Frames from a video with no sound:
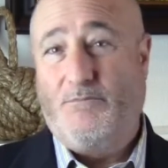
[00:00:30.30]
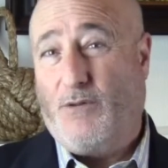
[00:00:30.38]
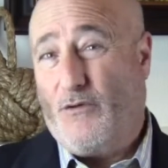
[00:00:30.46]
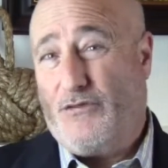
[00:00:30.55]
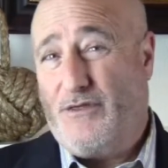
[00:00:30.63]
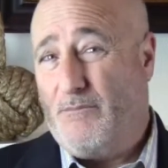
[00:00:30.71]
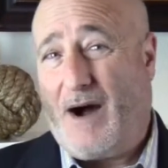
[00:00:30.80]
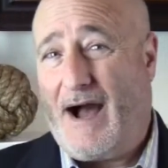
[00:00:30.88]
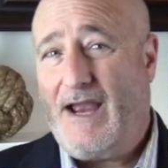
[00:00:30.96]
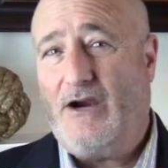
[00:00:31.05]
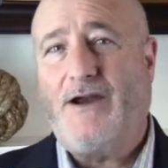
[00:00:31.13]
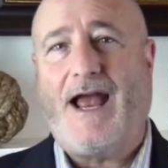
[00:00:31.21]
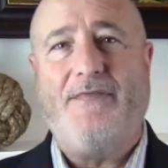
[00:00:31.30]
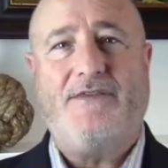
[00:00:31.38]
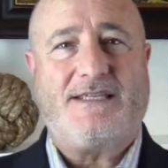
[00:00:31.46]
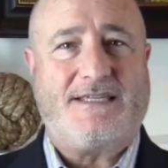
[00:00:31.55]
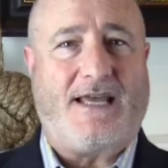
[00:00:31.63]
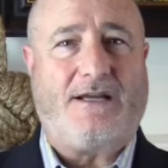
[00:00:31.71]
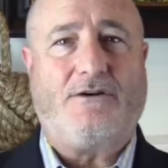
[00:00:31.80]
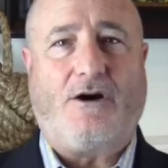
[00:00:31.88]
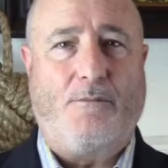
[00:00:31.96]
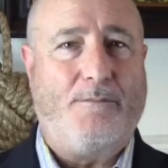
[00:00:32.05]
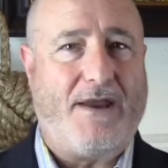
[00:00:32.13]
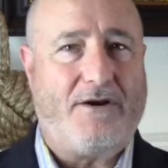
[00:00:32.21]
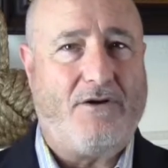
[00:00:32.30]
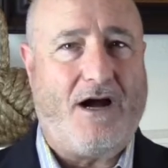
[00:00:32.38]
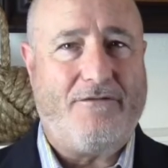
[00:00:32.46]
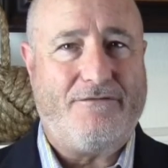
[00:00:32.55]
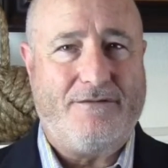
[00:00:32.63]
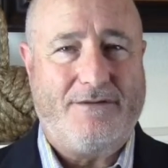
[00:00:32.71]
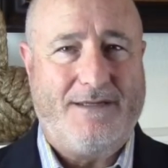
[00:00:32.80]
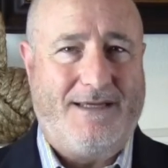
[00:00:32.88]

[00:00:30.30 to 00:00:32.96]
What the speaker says: Both the buyer and the seller are better off.